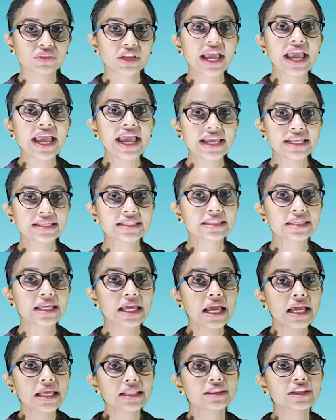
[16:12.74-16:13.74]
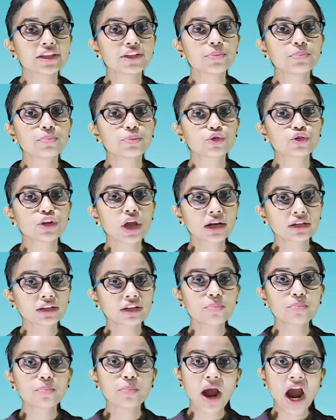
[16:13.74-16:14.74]
Hence, the
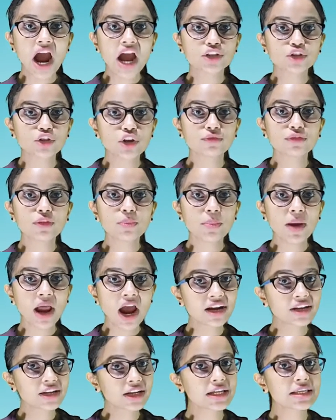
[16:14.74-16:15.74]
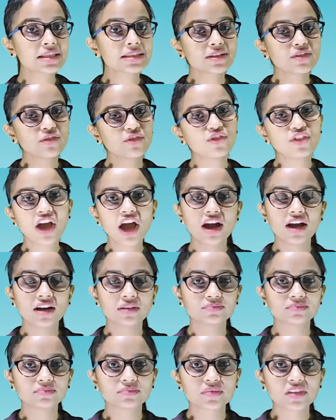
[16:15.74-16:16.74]
reproductive part of the plant is a flower.
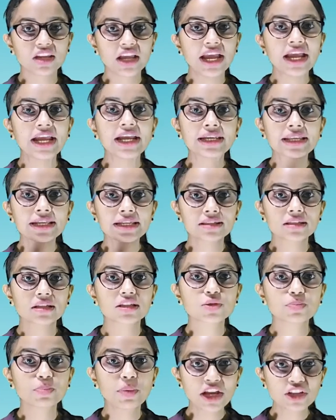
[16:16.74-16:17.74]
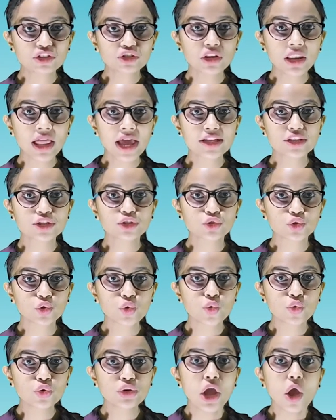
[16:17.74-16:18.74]
It is a specialized
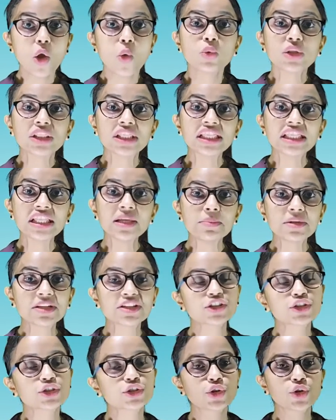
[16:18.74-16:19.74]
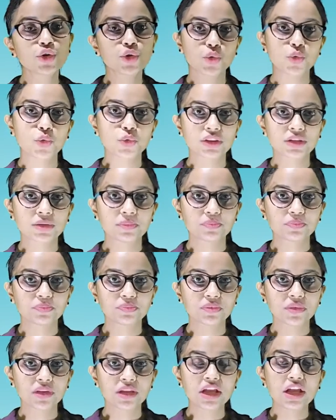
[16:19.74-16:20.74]
shoot with limited growth.
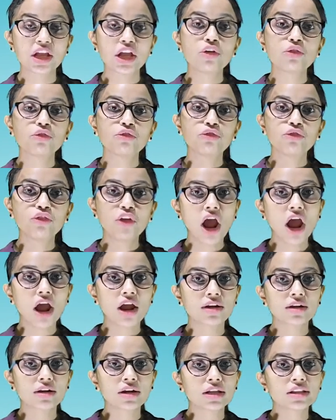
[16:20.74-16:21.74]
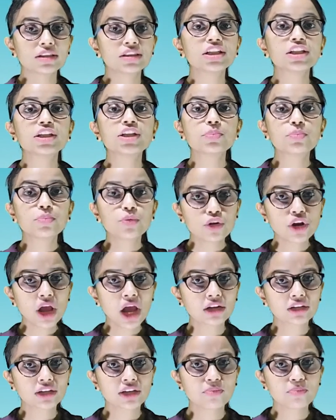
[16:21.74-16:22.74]
Flower the
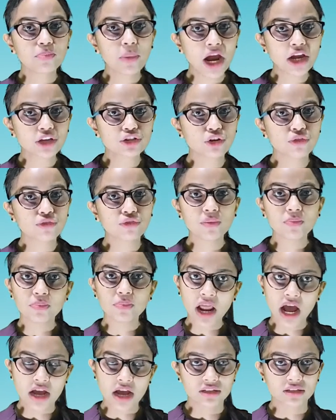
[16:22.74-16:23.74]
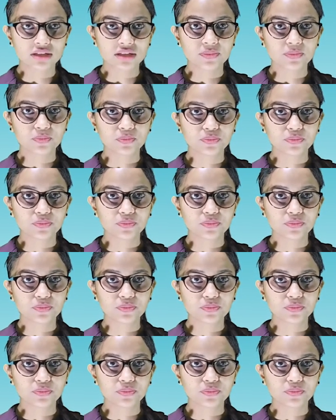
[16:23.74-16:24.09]
reproductive part of a plant.